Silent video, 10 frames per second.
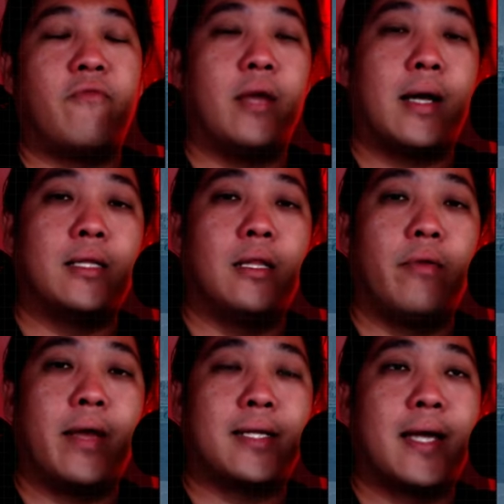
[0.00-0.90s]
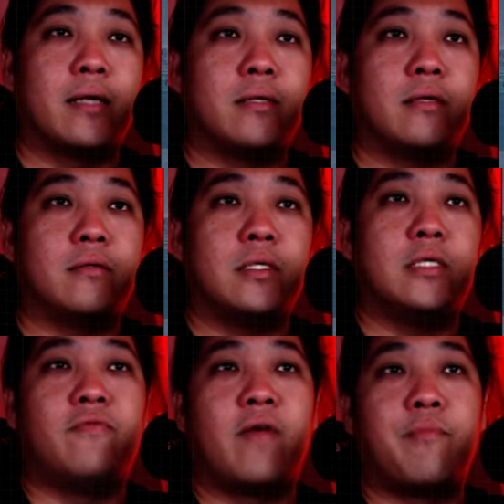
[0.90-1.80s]
artillery attack
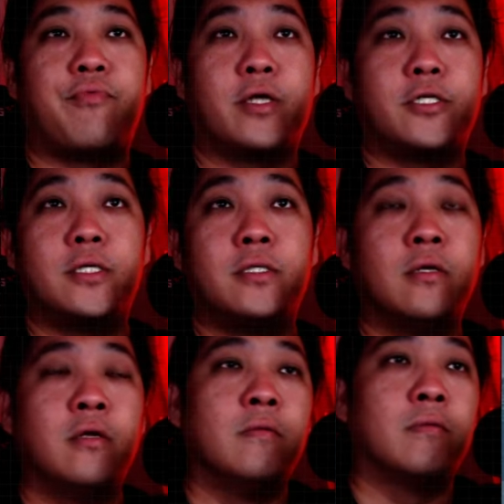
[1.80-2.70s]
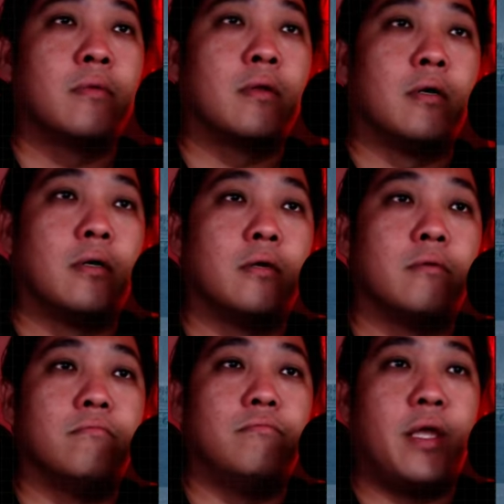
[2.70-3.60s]
is very precious.
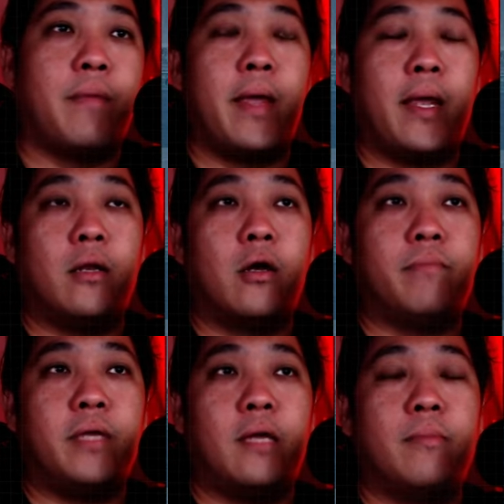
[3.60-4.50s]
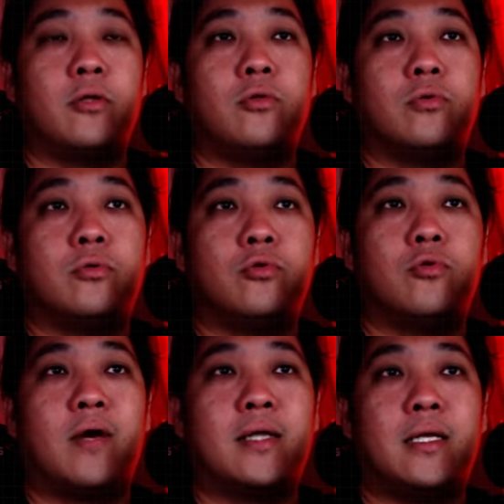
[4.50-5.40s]
They may not be able to do
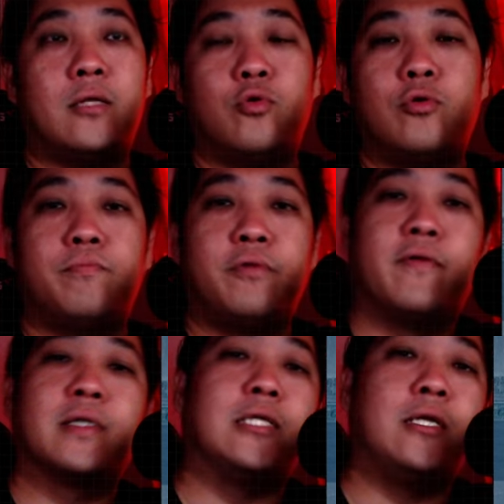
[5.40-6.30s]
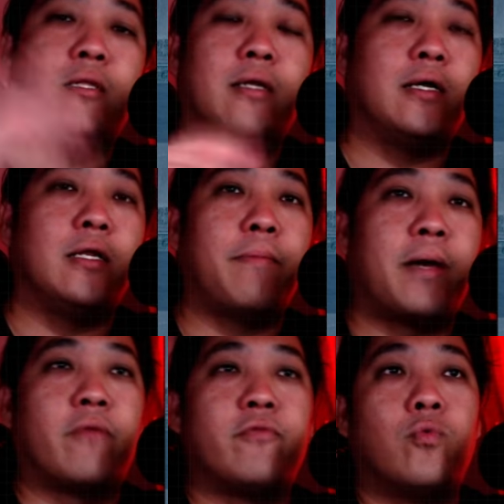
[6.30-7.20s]
what they do previously in the earlier
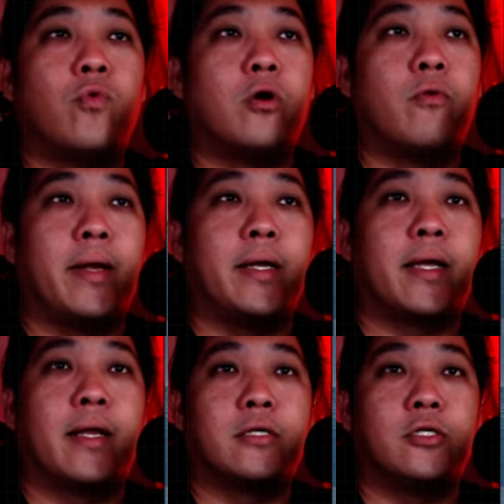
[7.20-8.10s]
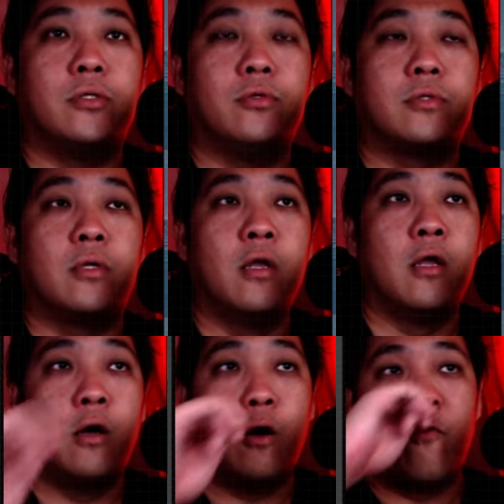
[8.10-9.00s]
part of the war, where they can actually use
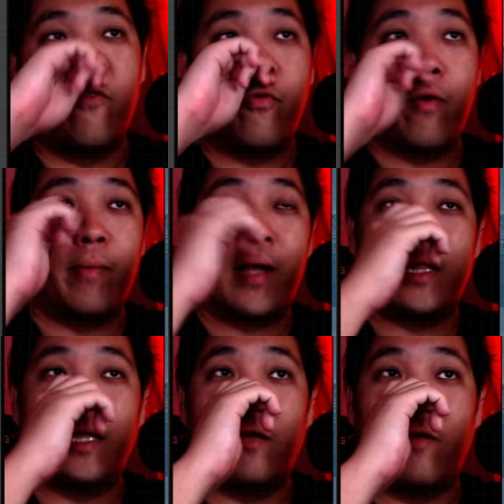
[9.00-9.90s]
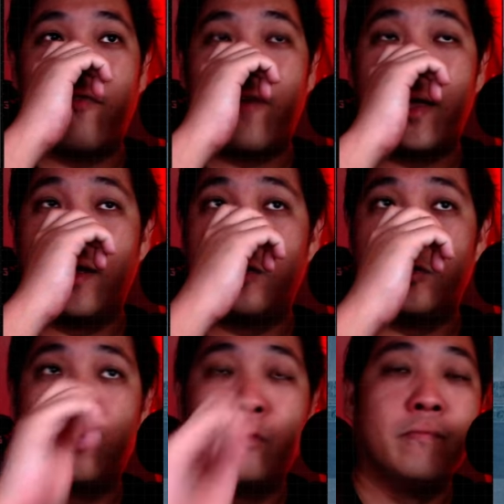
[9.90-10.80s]
overwhelming artillery fire
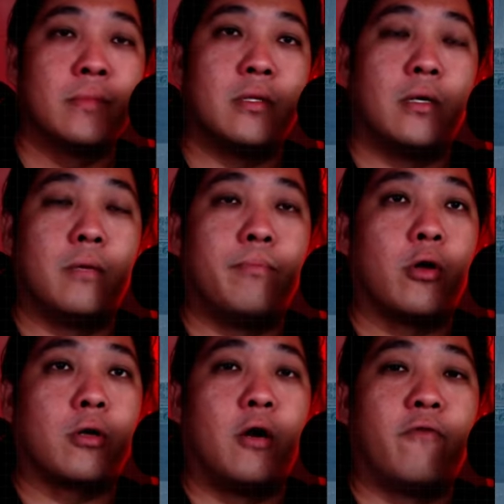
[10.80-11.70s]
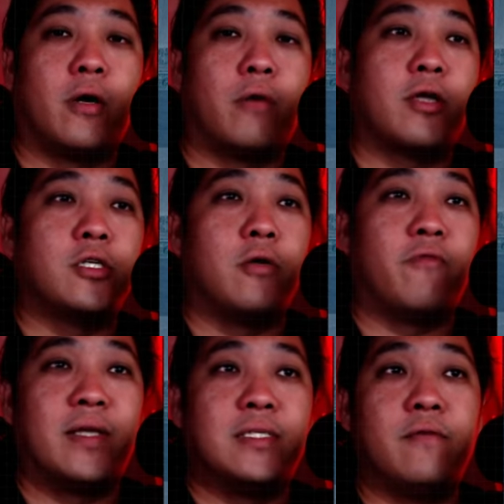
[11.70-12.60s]
to block off a Russian
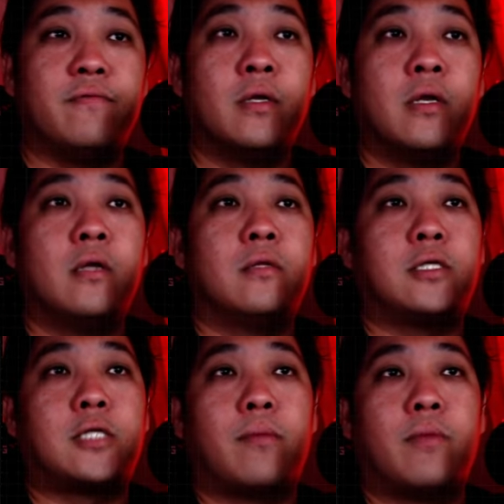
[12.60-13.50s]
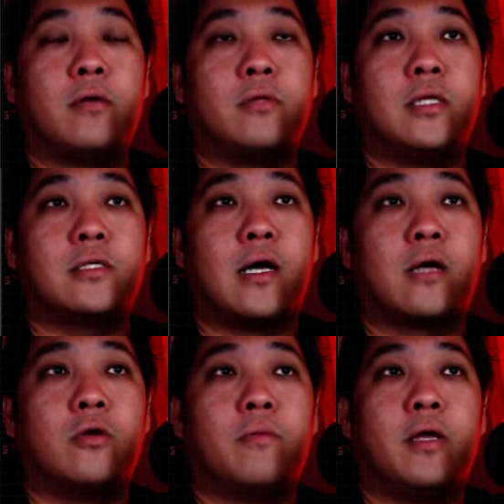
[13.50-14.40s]
offensive. This time around, things are
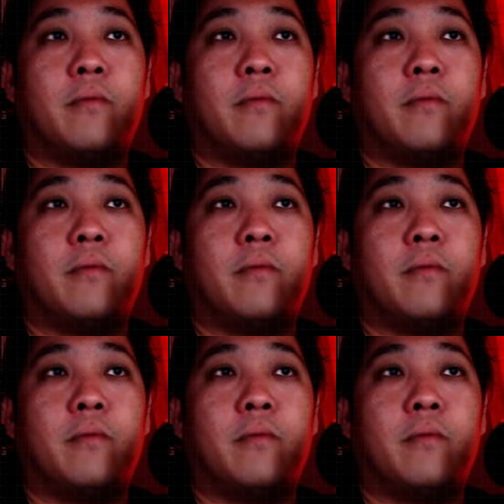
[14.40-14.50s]
going to be